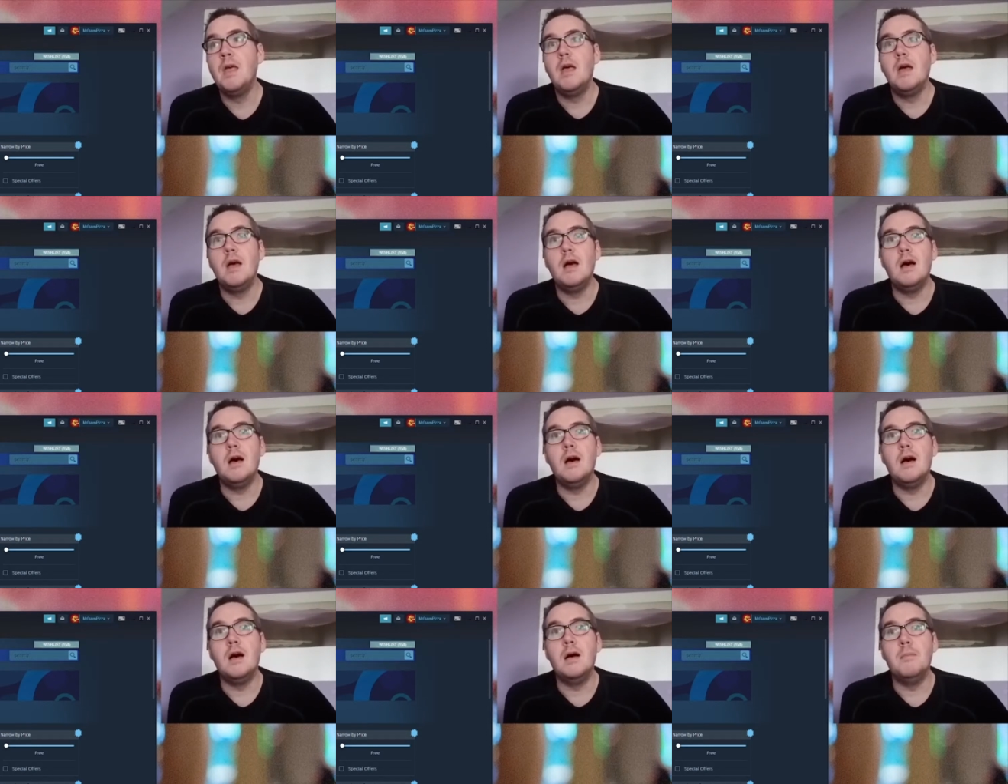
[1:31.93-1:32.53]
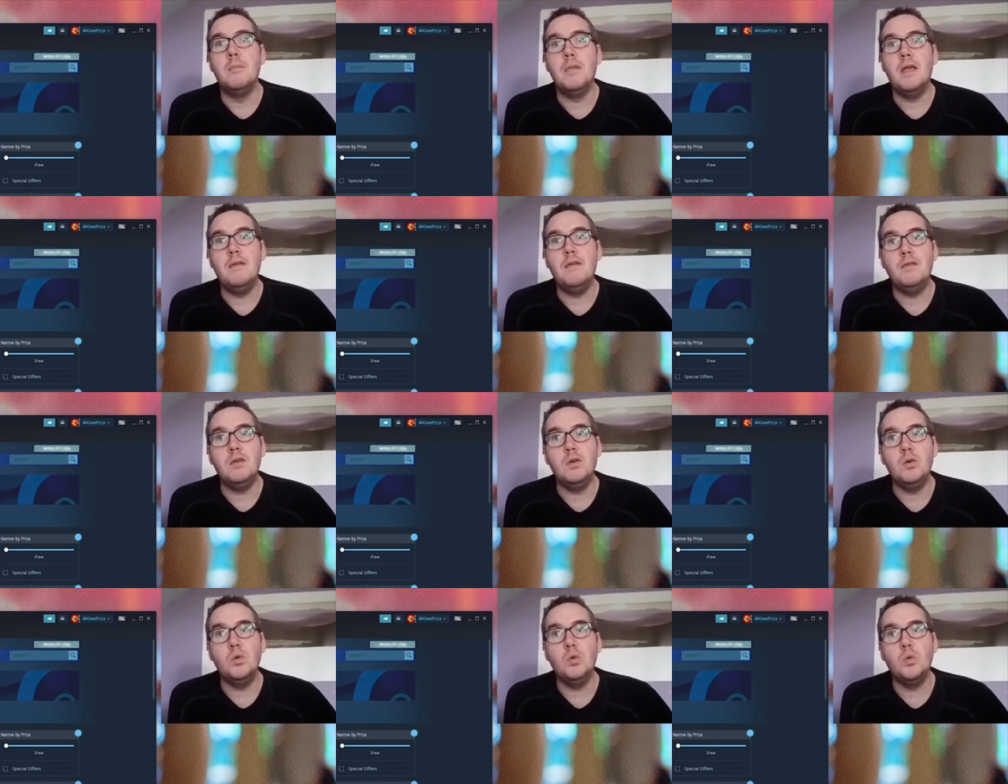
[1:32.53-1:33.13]
If
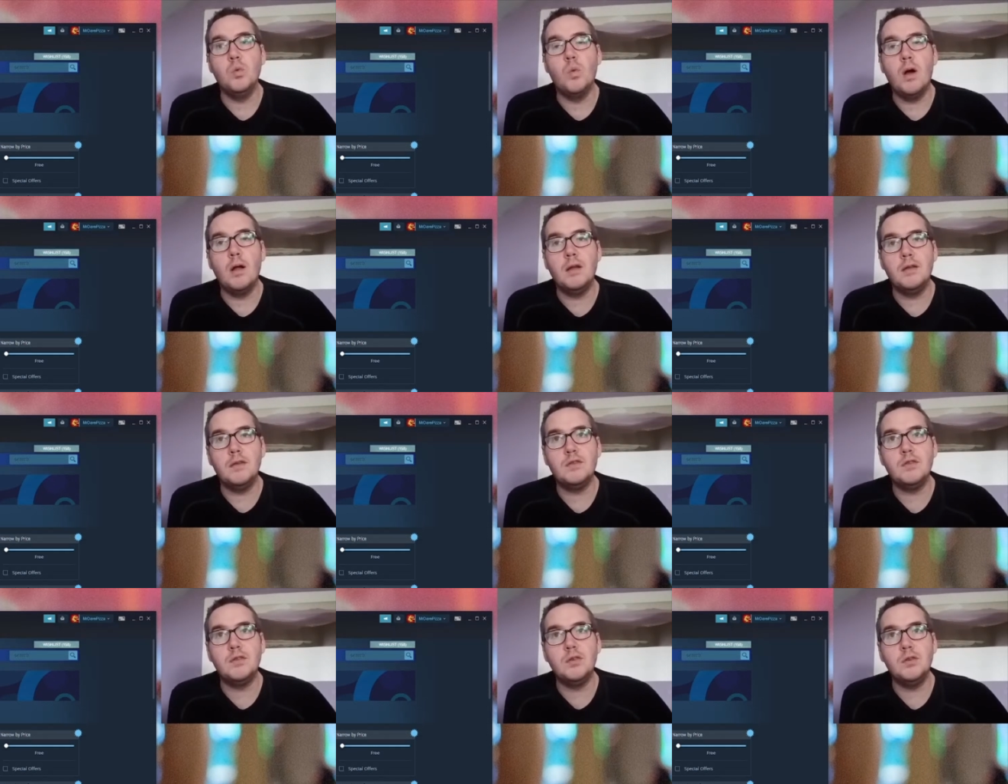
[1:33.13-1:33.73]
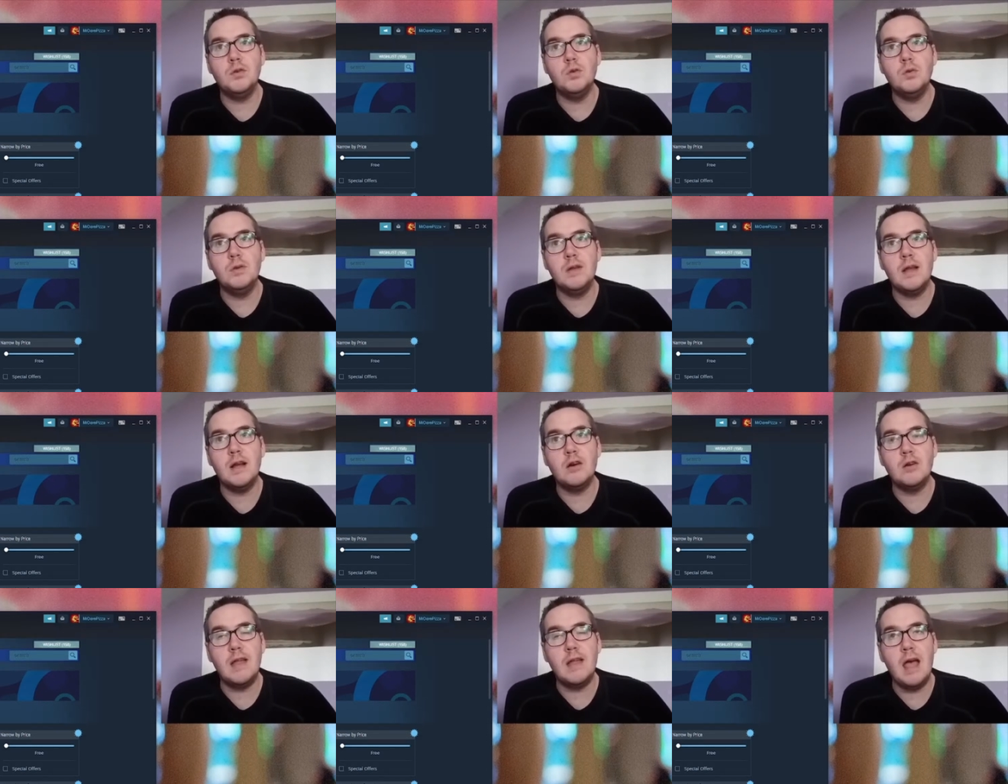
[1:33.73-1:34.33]
you want to
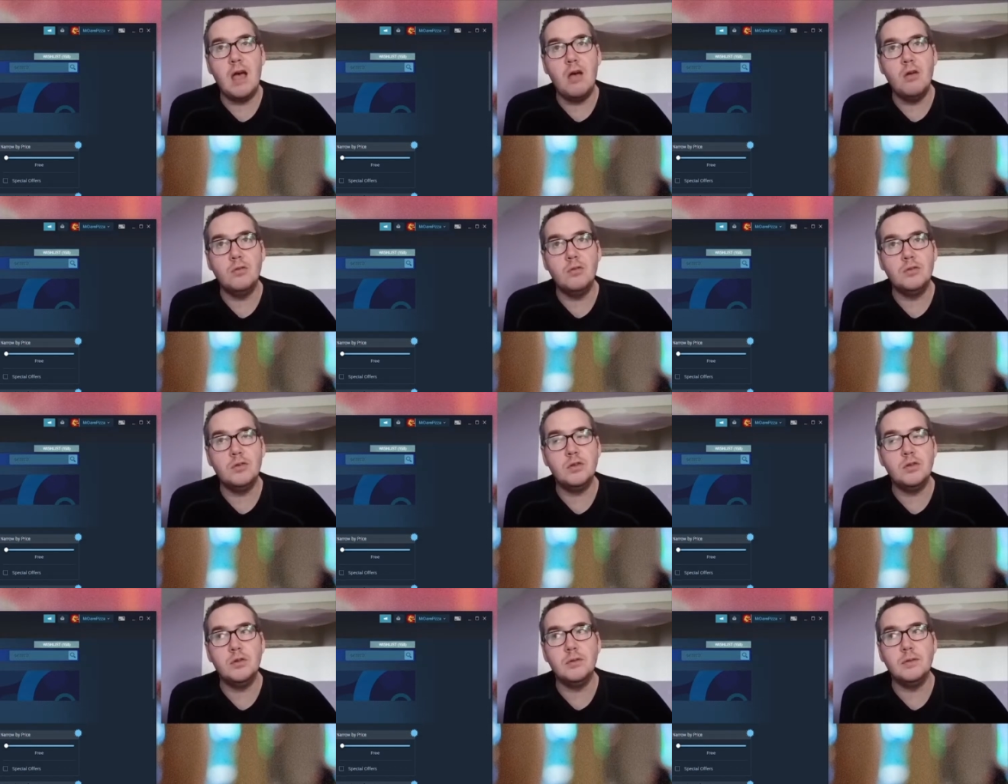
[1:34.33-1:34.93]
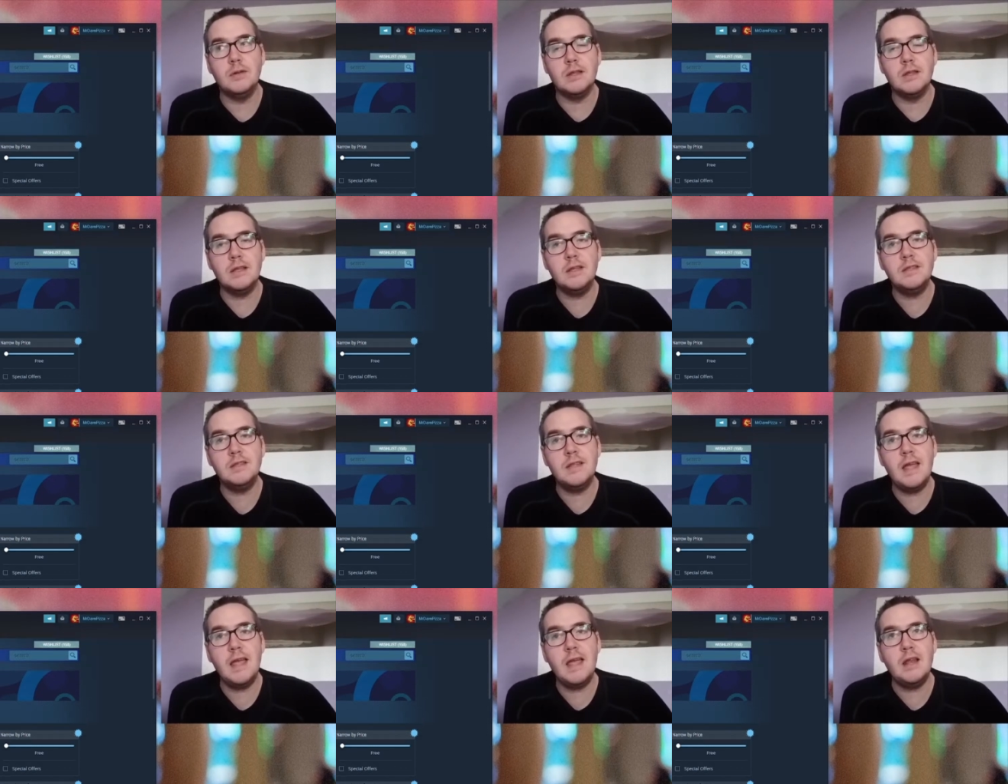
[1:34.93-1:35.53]
narrow down to release
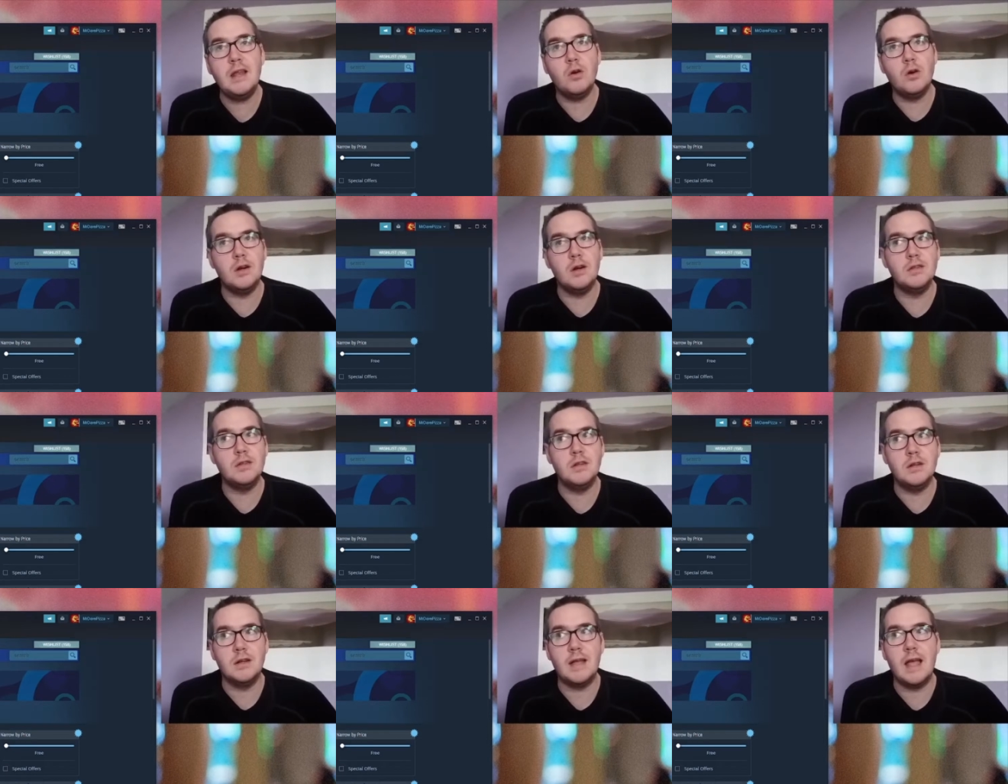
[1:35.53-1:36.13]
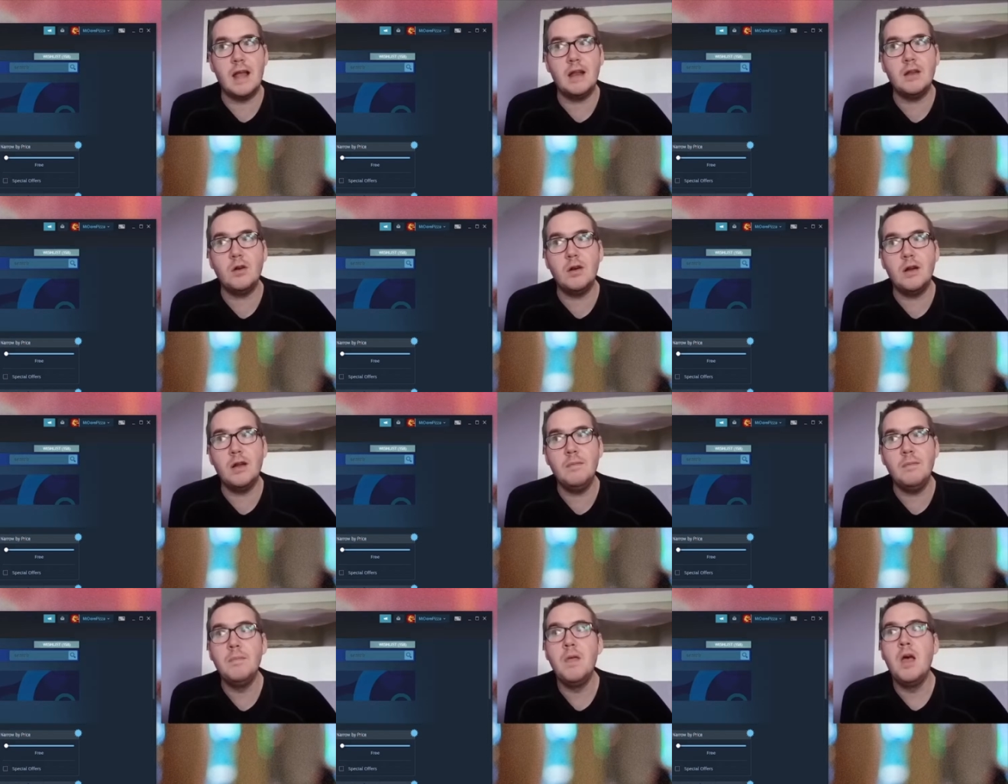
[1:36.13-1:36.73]
date or a certain category,
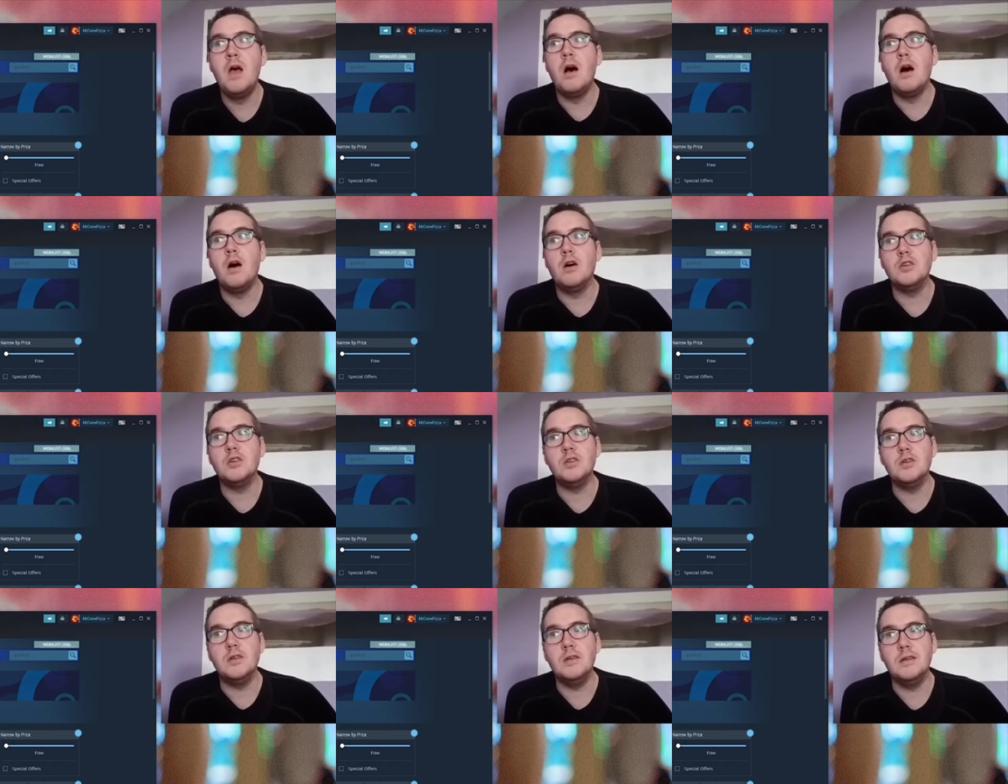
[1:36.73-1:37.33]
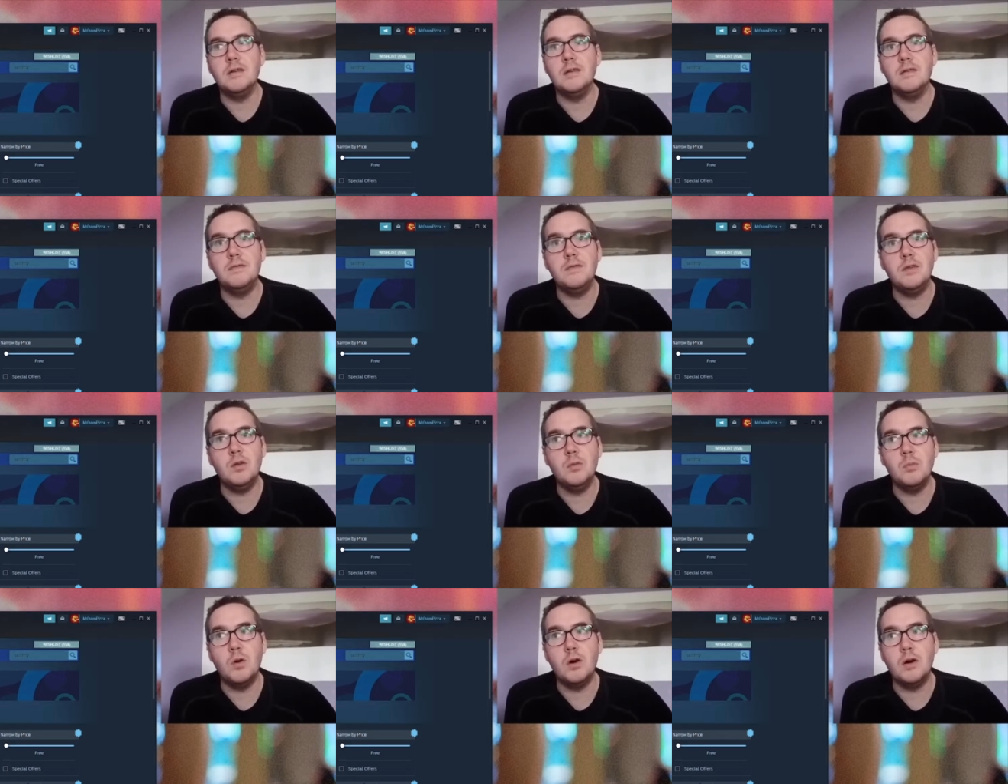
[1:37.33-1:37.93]
I'll show you a
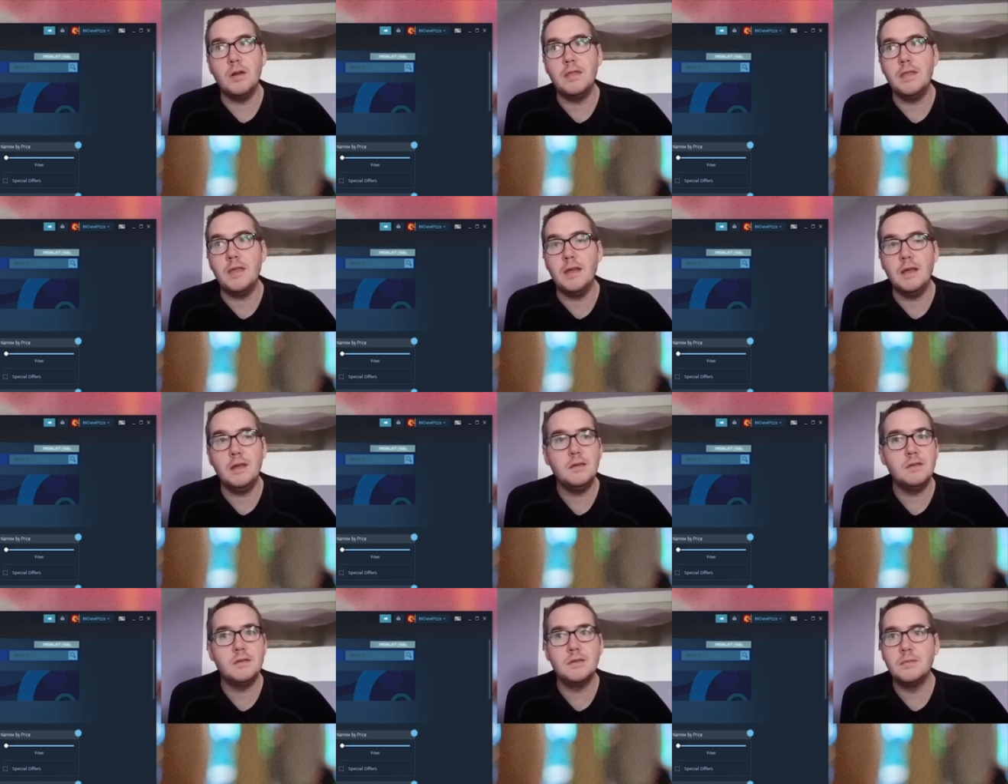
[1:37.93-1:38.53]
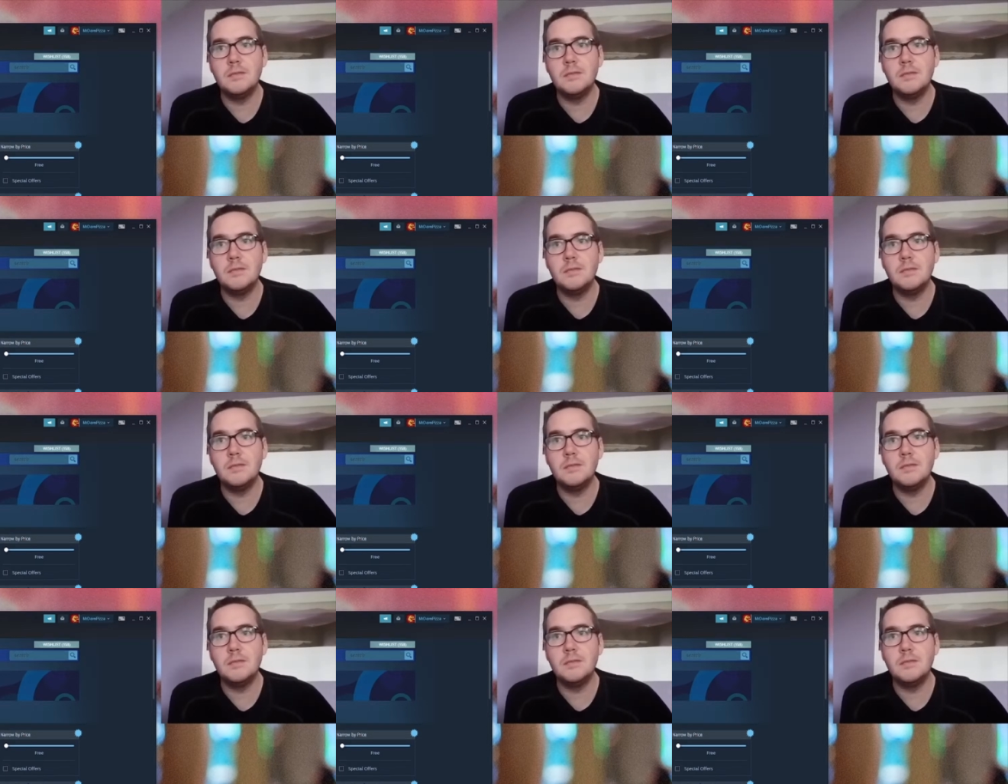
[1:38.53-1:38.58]
few more things.